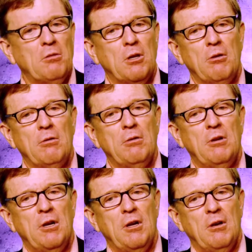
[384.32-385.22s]
learned
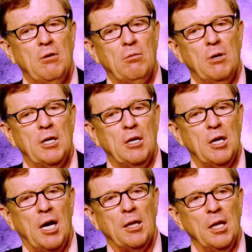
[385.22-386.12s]
what a
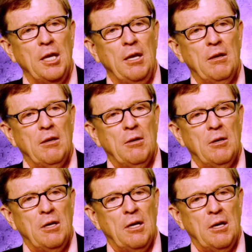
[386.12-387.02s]
godly
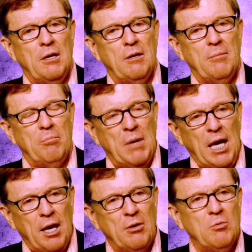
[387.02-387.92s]

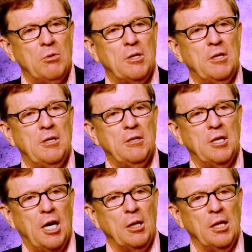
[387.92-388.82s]
man, what a
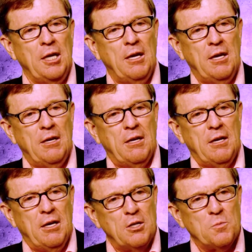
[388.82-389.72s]
godly
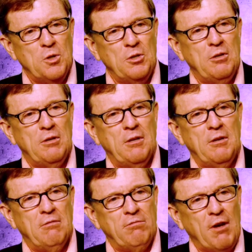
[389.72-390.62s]
husband,
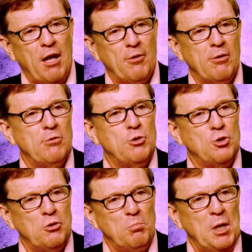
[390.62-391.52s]
father
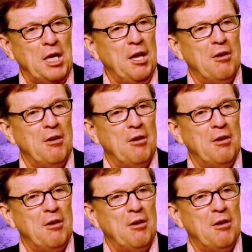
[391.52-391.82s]
should be